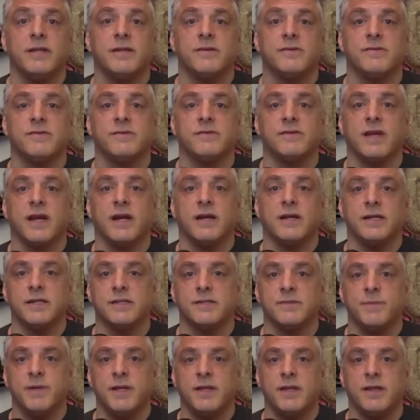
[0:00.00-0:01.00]
This is Gary
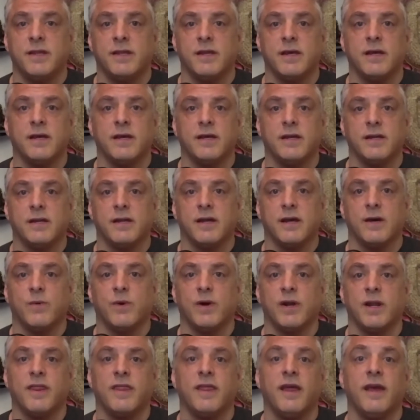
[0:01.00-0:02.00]
Smith, and I
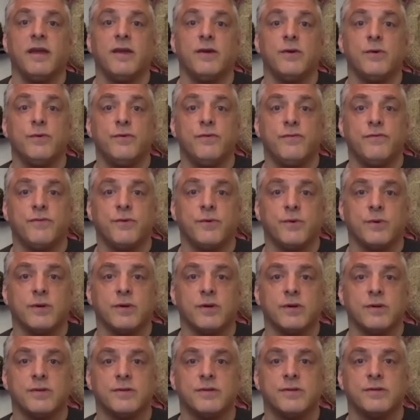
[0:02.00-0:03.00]
want to thank you
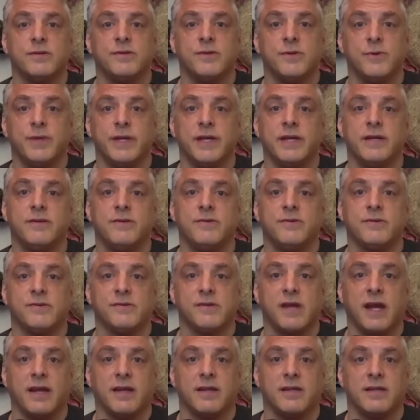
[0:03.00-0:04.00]
for tuning in to
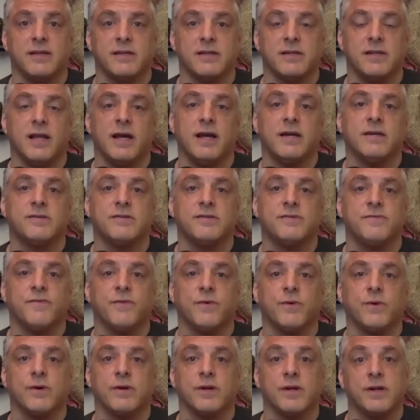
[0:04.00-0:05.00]
Psychedelica Lex
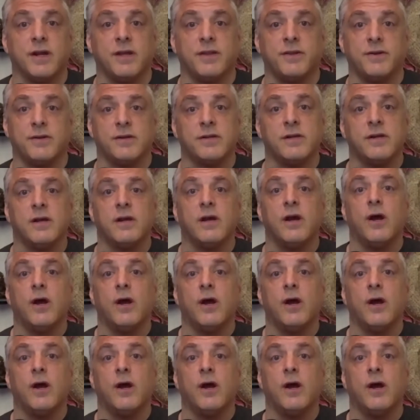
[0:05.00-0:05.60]
for another